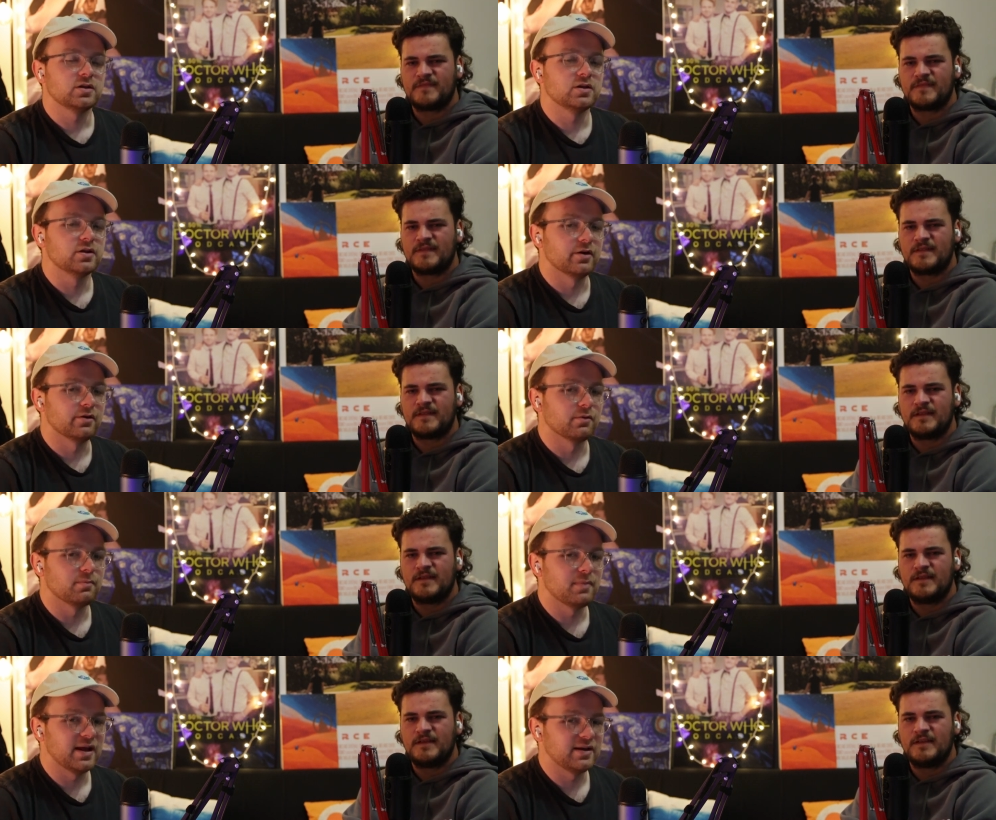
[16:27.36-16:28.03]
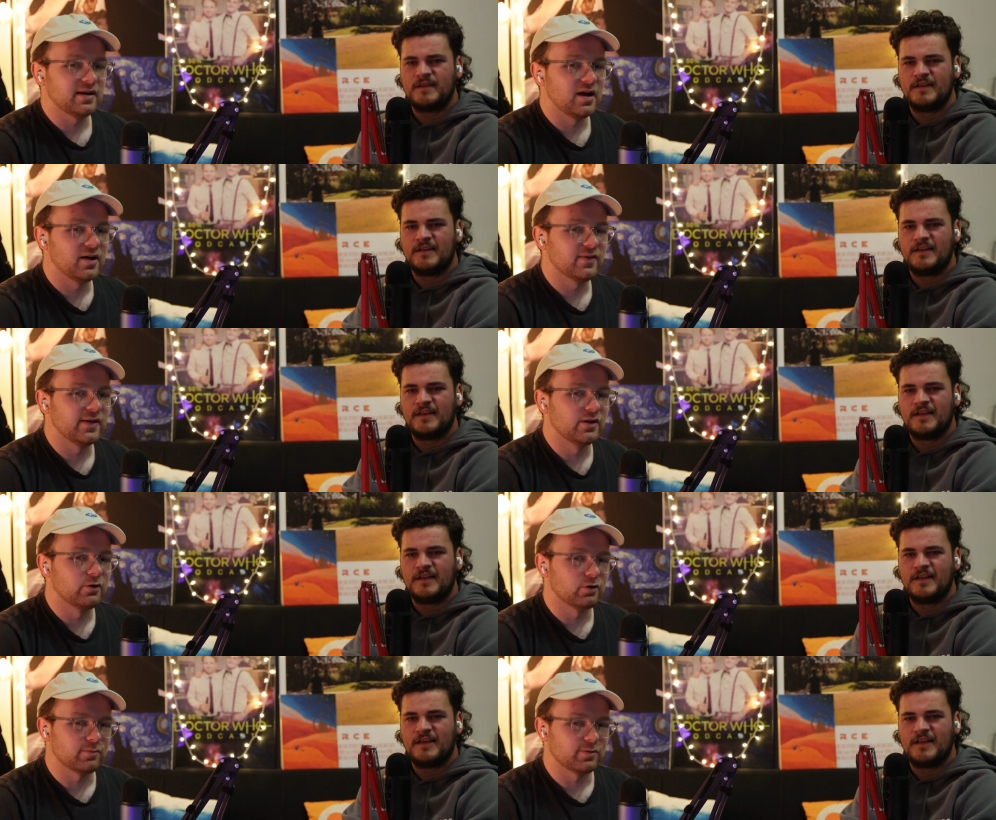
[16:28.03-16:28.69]
Speaker 1: you know, made art
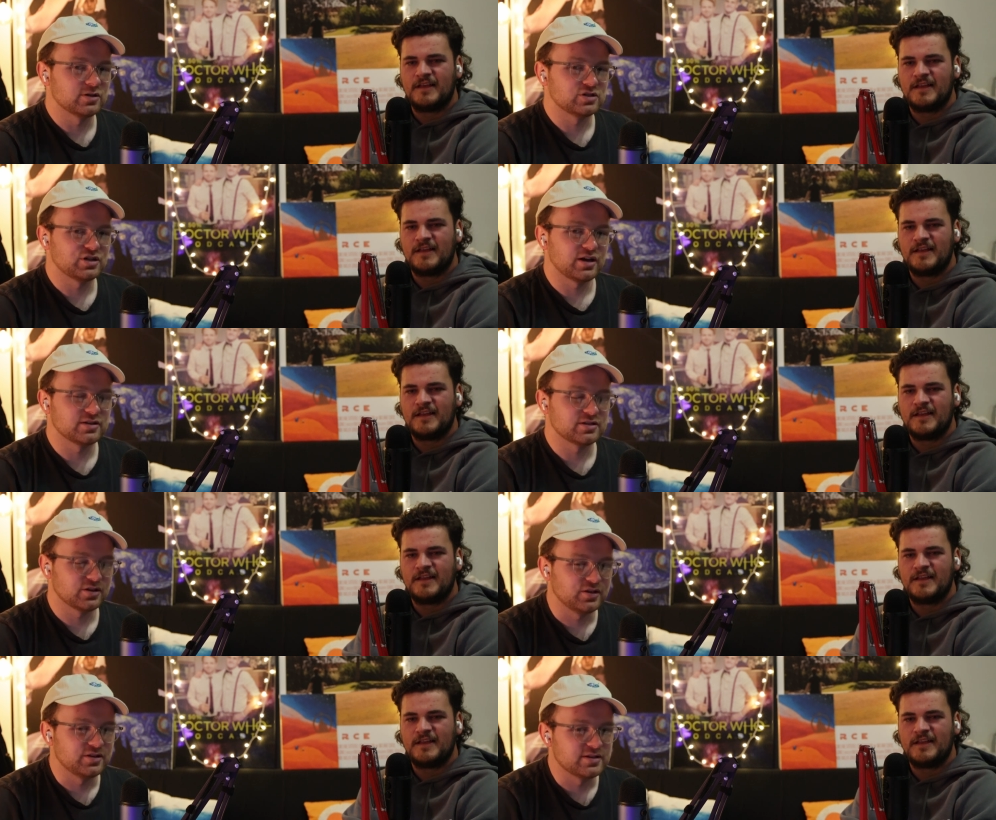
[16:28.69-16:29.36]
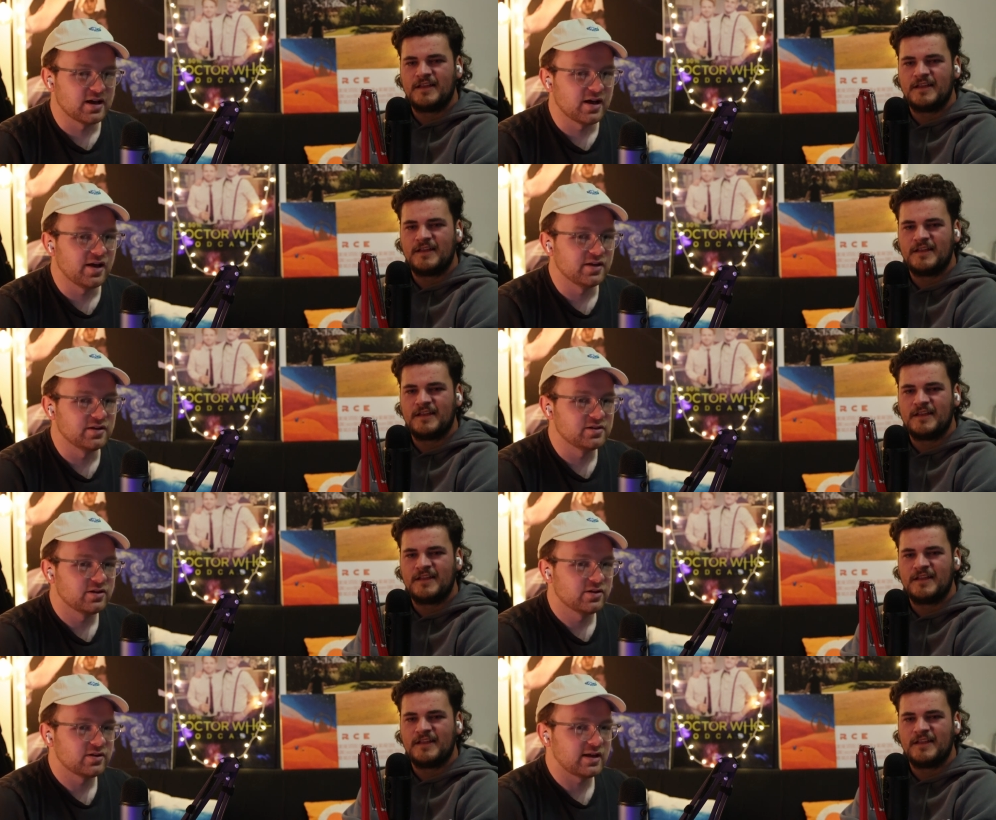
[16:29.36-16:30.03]
that no one appreciated till he
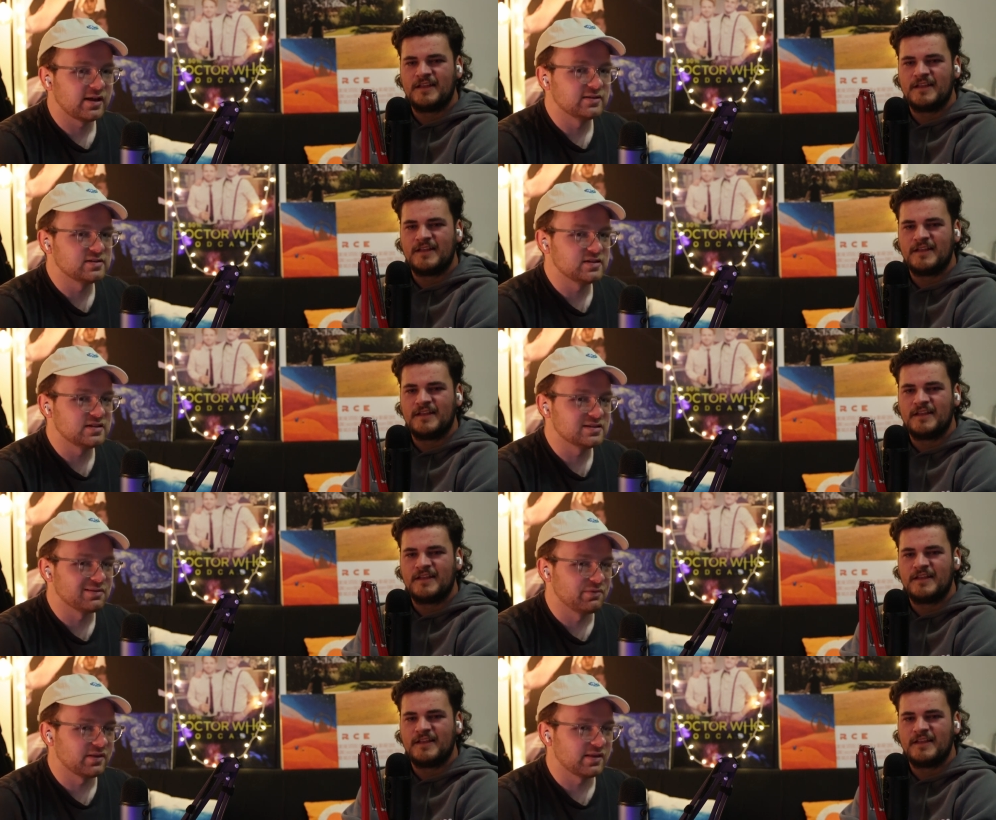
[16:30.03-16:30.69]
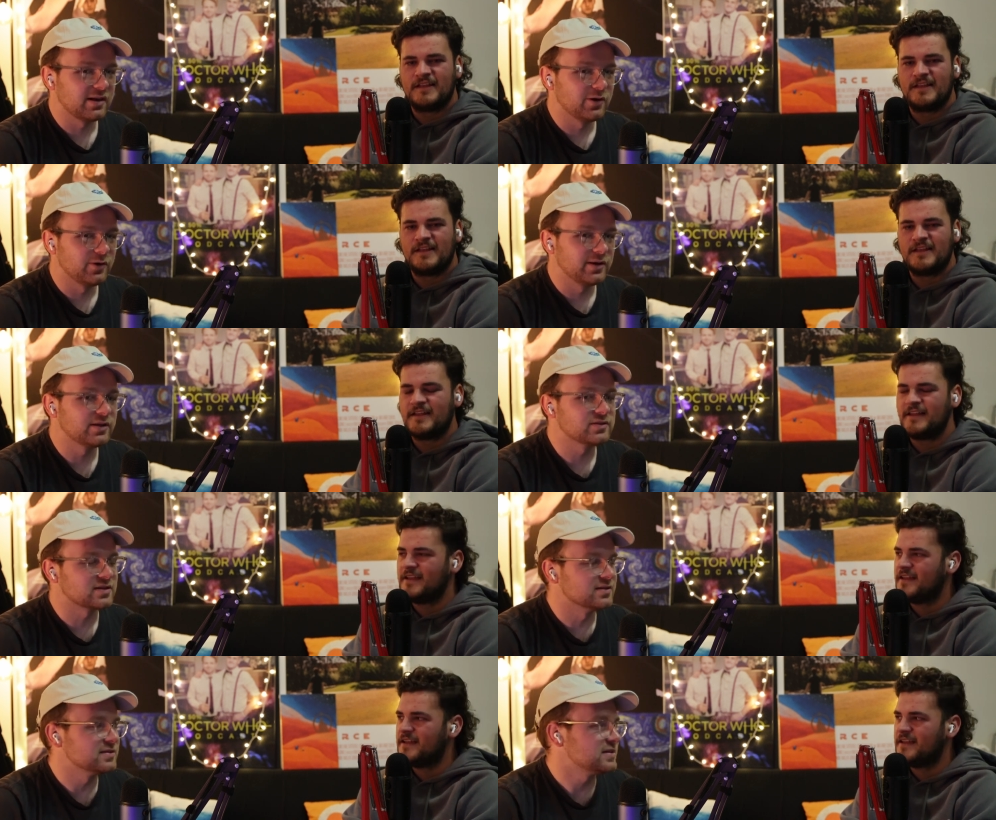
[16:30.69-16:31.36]
died, can see something that no one
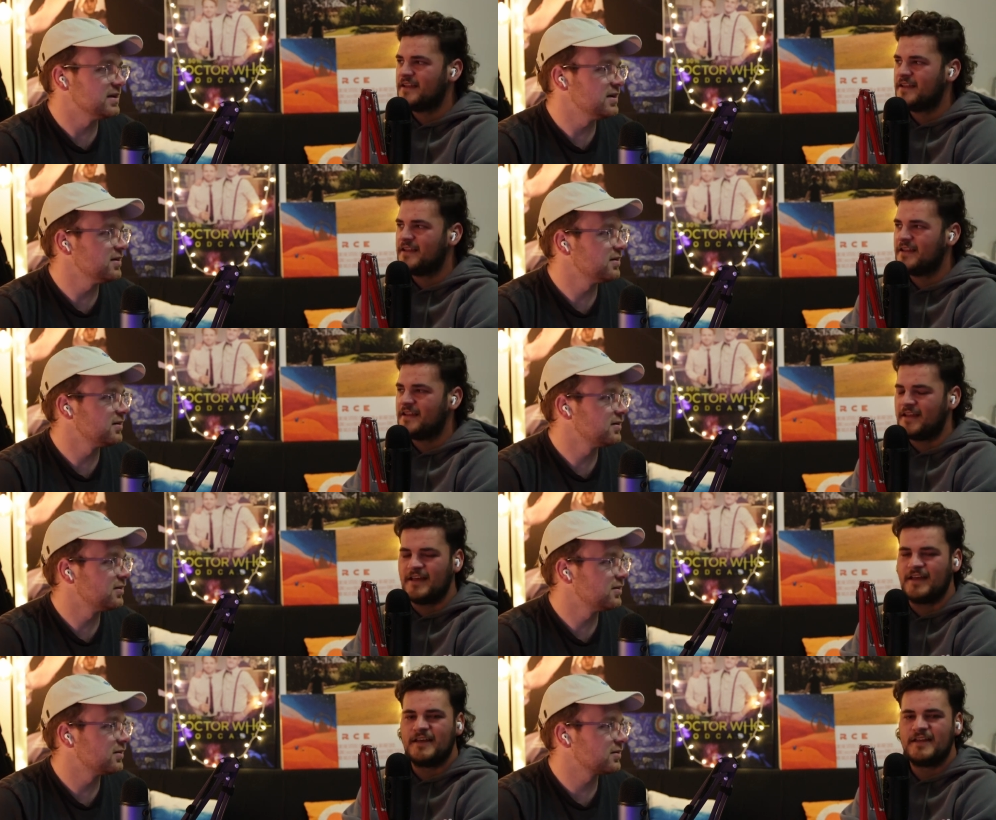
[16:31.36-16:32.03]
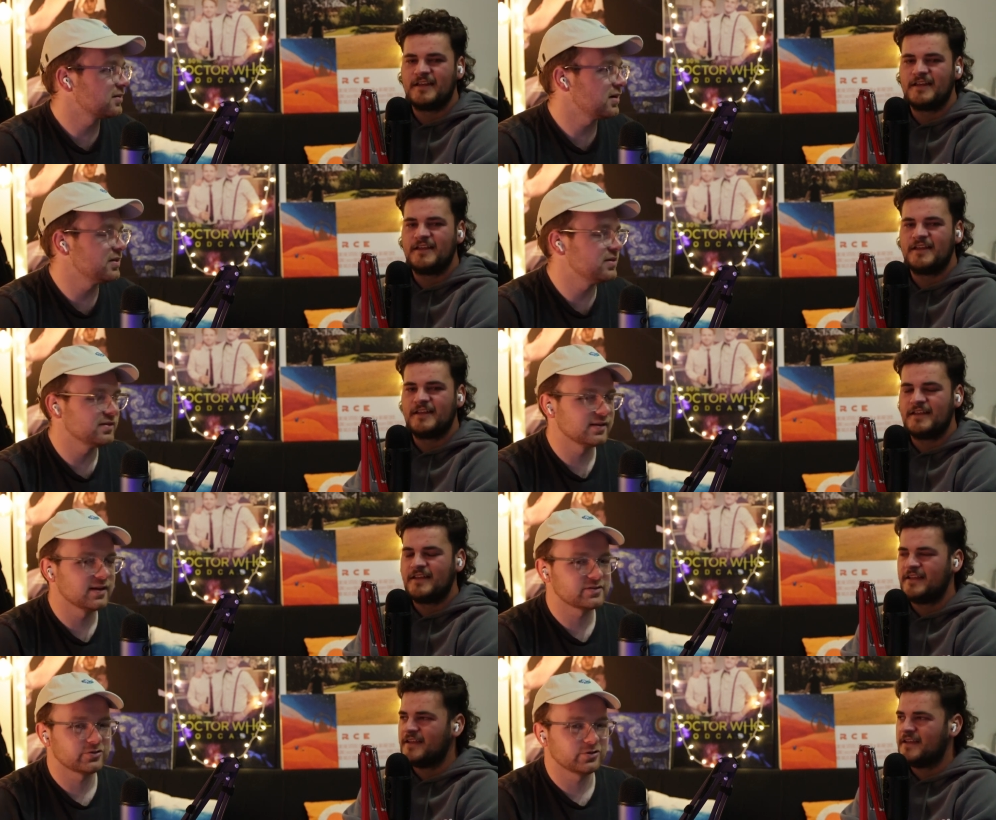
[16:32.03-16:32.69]
else can see. Yeah, I
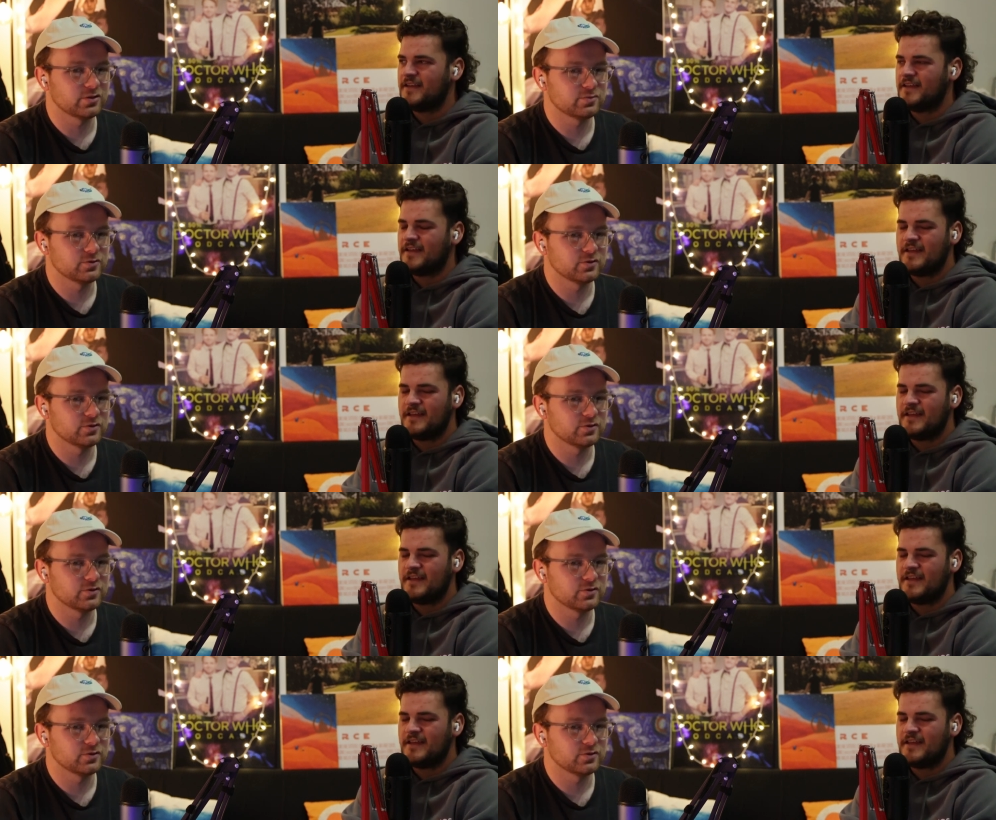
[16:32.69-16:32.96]
think that's really